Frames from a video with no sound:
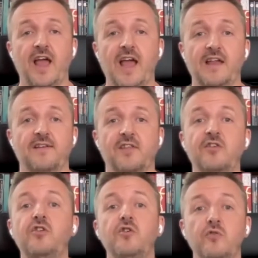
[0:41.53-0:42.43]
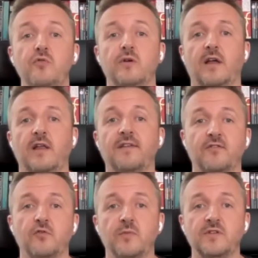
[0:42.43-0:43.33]
as the new
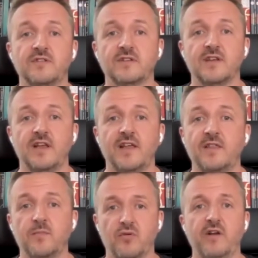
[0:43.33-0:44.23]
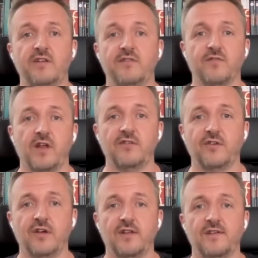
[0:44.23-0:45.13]
installment in the Predator
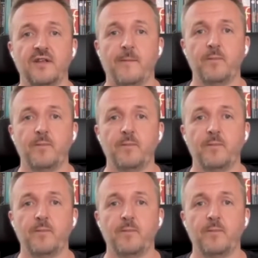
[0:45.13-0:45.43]
franchise.